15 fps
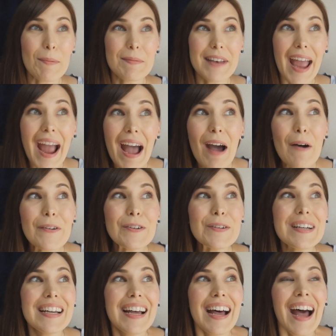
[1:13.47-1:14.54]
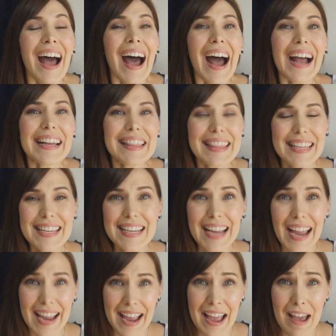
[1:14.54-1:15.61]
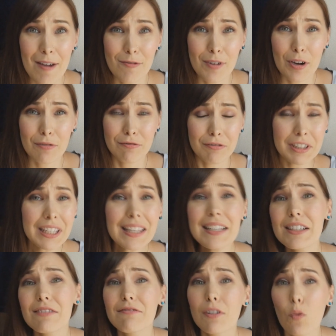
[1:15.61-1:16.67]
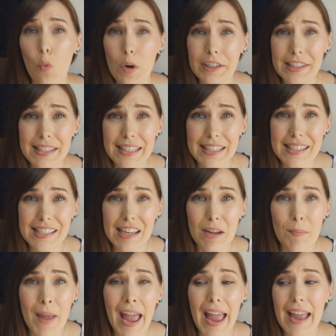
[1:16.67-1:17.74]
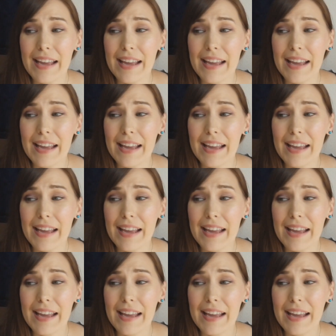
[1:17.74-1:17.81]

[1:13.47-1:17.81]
now, I think I have a really good reward system